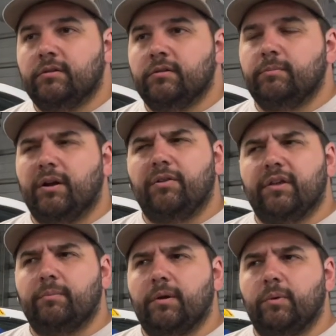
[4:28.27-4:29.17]
I don't
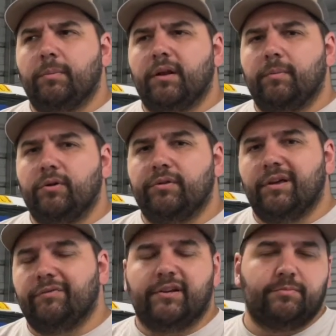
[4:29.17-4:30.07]
think, we might not have been going
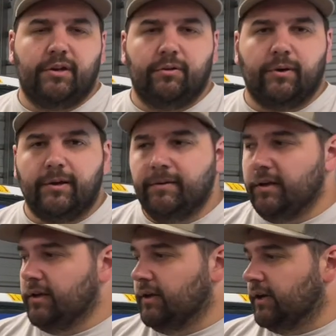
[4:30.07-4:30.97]
that fast, but either way,
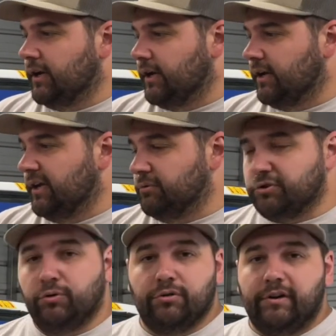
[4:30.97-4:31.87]
it was
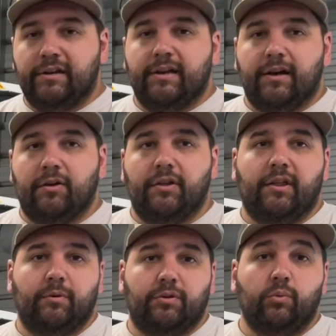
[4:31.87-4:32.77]
cooling right down, and
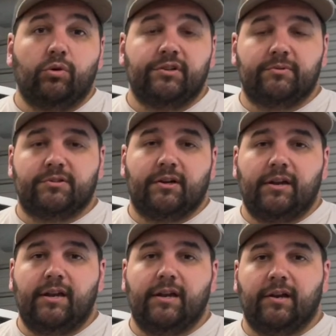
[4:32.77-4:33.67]
then in the woods it would start
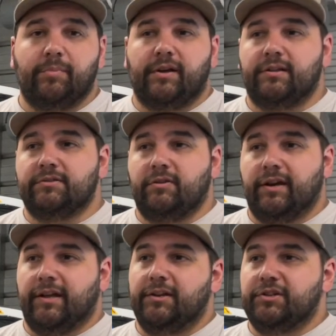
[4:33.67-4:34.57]
heating up again. So I
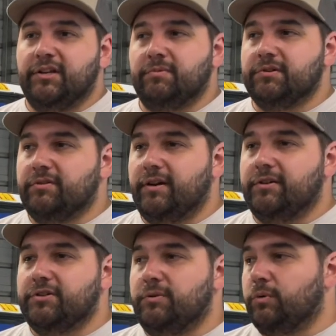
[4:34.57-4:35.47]
kind of changed my
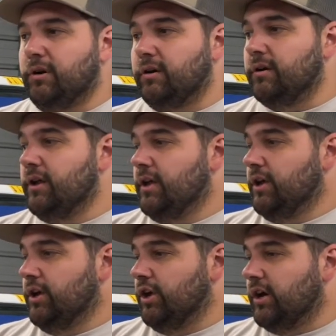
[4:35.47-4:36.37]
strategy where
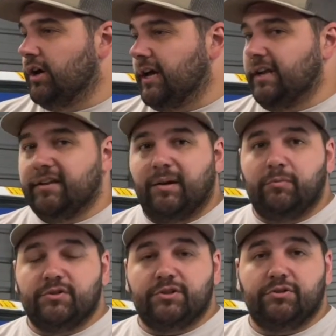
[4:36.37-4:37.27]
anytime it
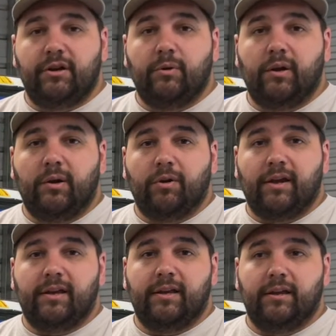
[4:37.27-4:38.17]
was a straightaway where I
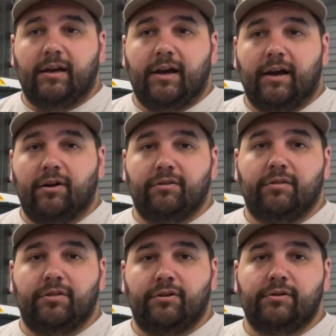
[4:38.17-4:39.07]
could get higher than
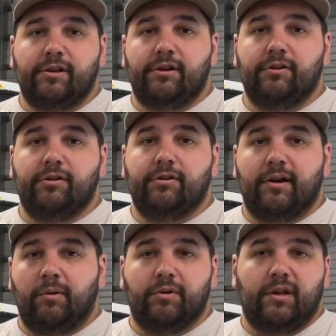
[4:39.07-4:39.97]
3rd gear,
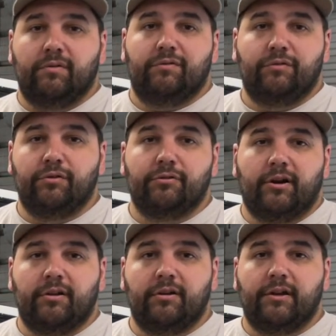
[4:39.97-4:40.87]
I would give it full
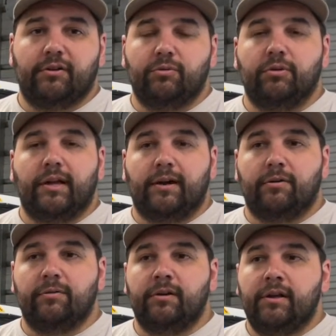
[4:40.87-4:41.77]
throttle, let it cool
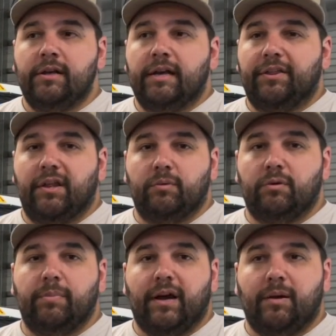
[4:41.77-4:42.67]
down, and then it
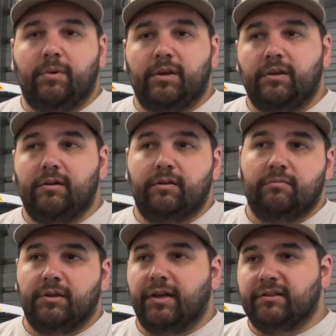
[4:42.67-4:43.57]
would buy me
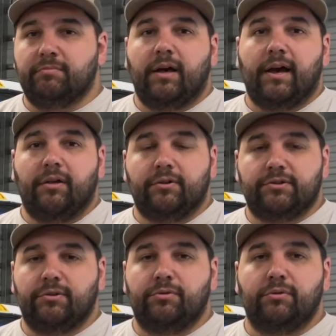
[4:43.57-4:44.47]
the next mile or
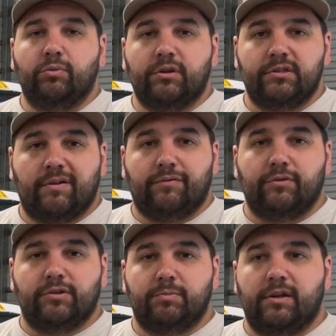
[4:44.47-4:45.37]
so in the woods at
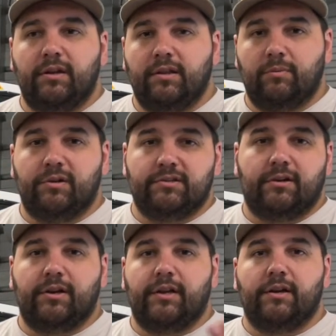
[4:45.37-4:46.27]
full speed. And then when it
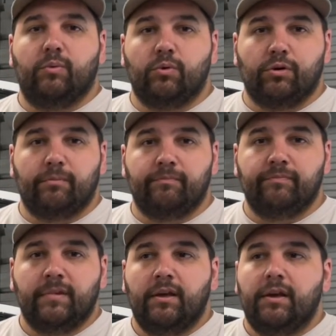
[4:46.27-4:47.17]
started getting warm,
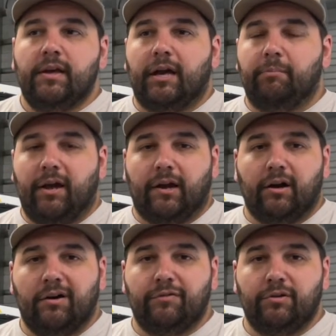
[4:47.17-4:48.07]
I'd back
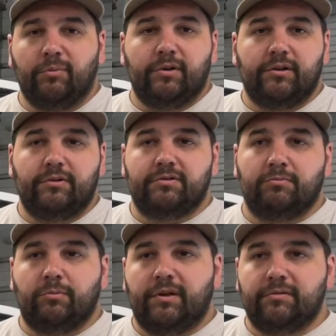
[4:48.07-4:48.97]
off a little bit and do some
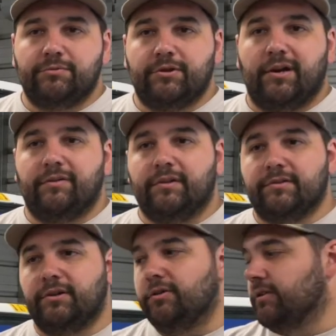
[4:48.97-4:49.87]
momentum driving.
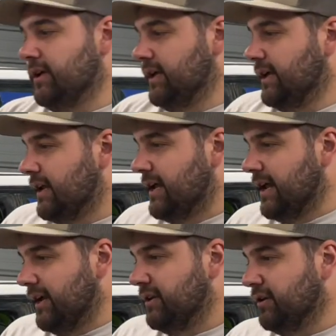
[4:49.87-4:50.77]
So not
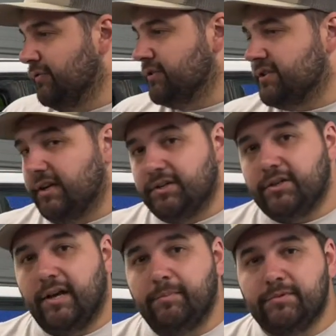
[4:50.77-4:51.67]
ideal for stage
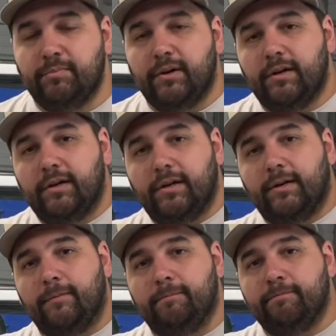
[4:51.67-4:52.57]
times, but
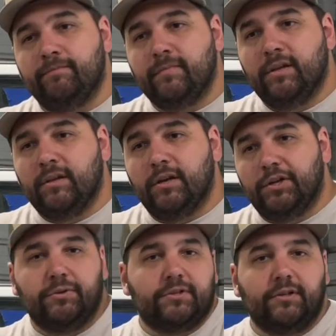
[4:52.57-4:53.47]
a
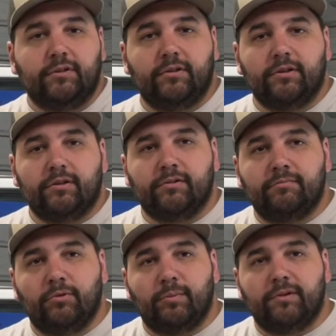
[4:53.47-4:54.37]
new skill to learn,
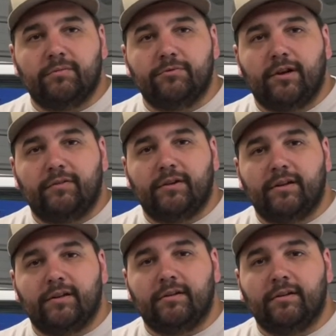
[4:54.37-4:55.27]
momentum driving,
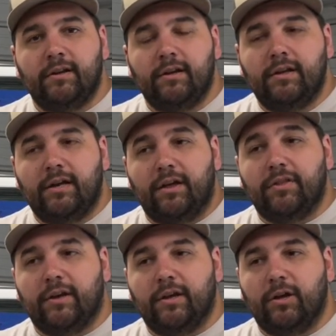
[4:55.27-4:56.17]
and I
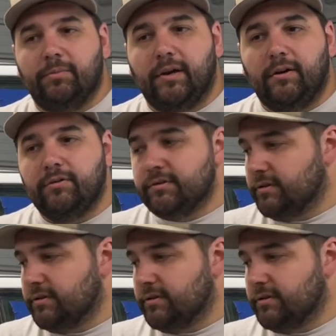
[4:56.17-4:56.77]
think it helped out.